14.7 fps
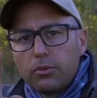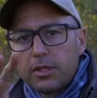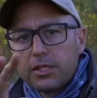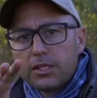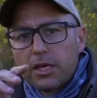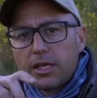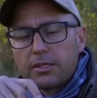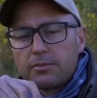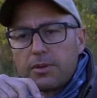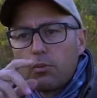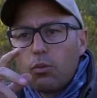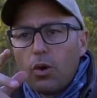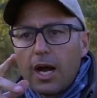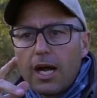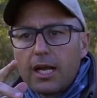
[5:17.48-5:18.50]
always ask me,
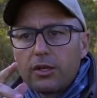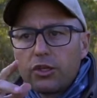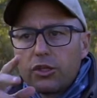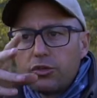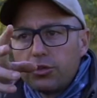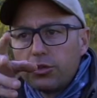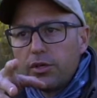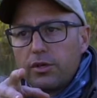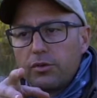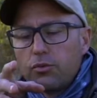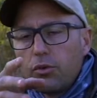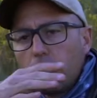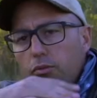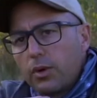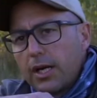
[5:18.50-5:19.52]
why do you shoot in
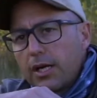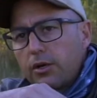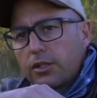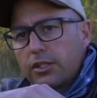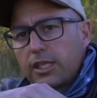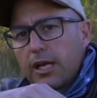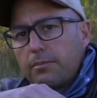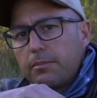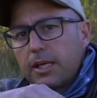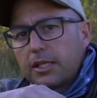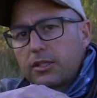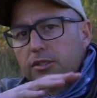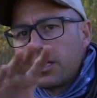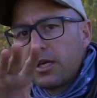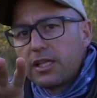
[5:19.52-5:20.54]
RAW, why not
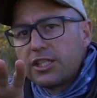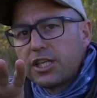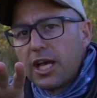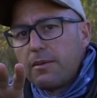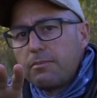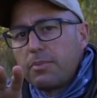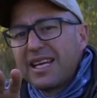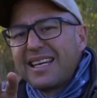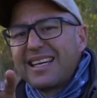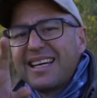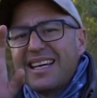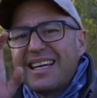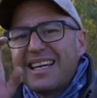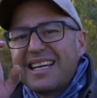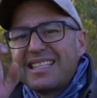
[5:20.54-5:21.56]
JPEG? So JPEG
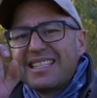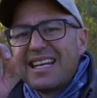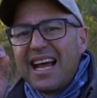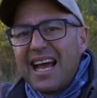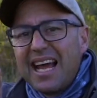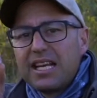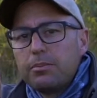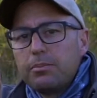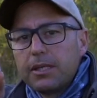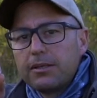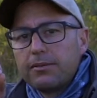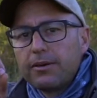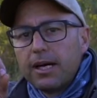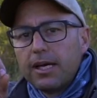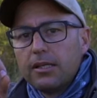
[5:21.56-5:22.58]
is an 8-bit
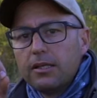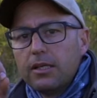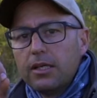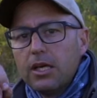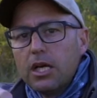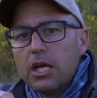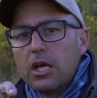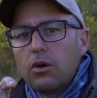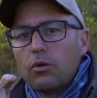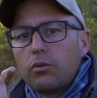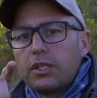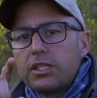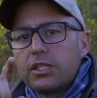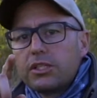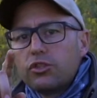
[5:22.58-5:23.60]
file,
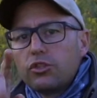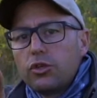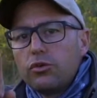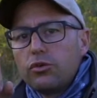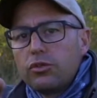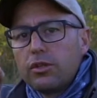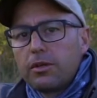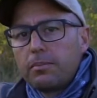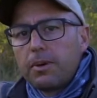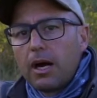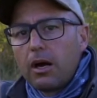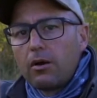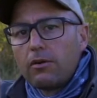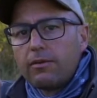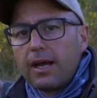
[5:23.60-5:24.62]
which is 2 to the
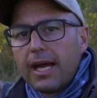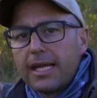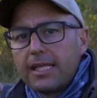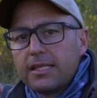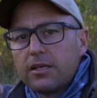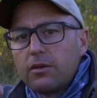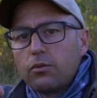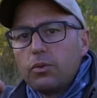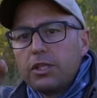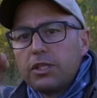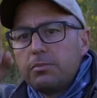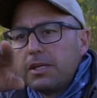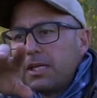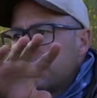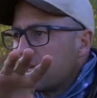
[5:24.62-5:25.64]
power of 8, which
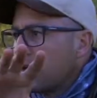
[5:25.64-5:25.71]
means